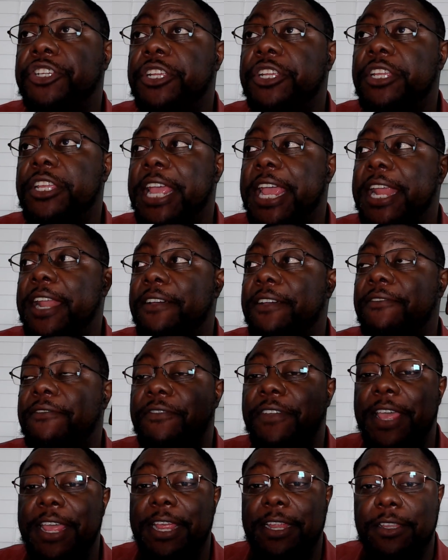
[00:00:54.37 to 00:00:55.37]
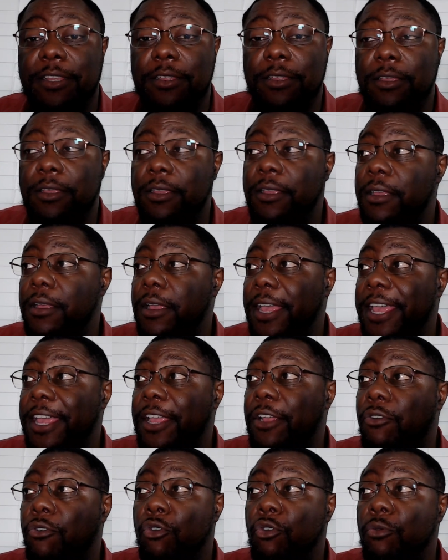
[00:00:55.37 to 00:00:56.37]
can affect a
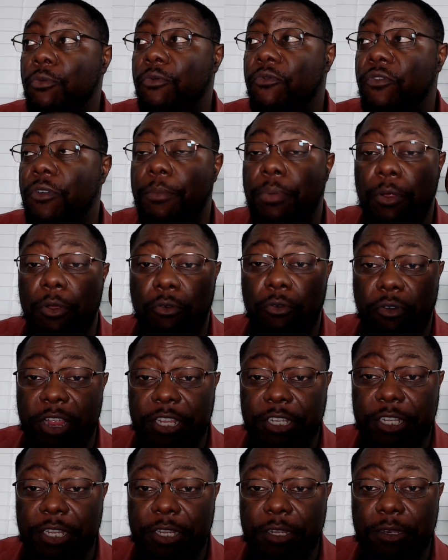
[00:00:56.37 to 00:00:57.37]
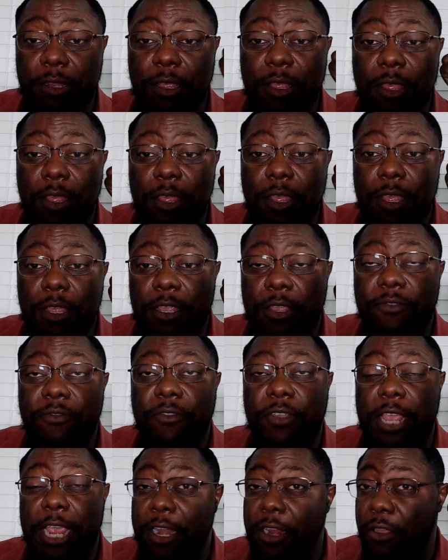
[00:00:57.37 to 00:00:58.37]
group from progressing,
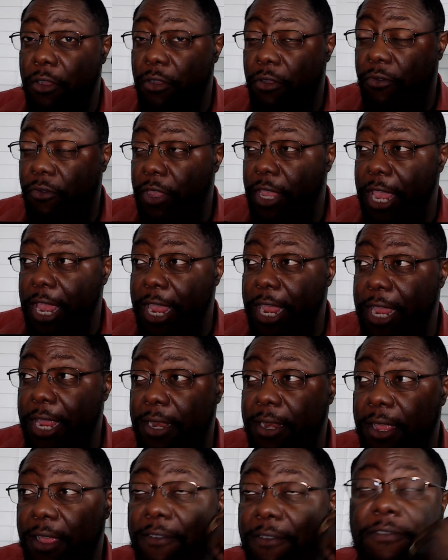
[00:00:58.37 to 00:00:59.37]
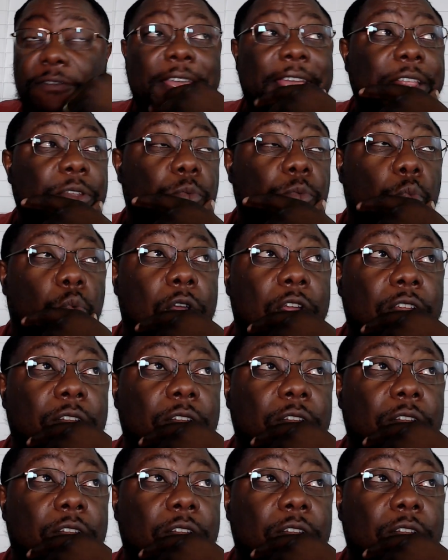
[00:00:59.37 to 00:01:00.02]
can affect one